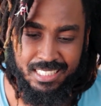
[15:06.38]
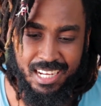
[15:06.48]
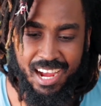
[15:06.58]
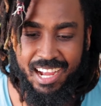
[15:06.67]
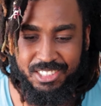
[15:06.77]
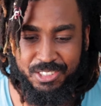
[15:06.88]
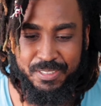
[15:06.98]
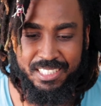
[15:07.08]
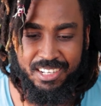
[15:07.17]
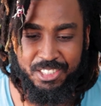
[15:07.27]
Alright, you know
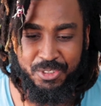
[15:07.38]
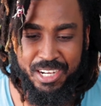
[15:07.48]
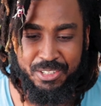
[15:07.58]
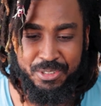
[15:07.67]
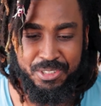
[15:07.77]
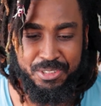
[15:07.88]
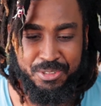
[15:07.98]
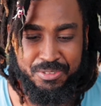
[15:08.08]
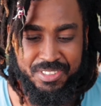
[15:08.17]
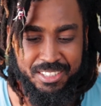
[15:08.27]
what? I'm gonna try to do
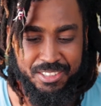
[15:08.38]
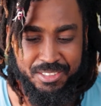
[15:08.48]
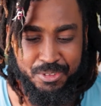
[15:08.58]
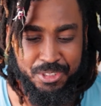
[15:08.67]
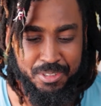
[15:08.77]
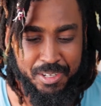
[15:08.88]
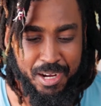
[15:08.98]
YouTube videos, YouTube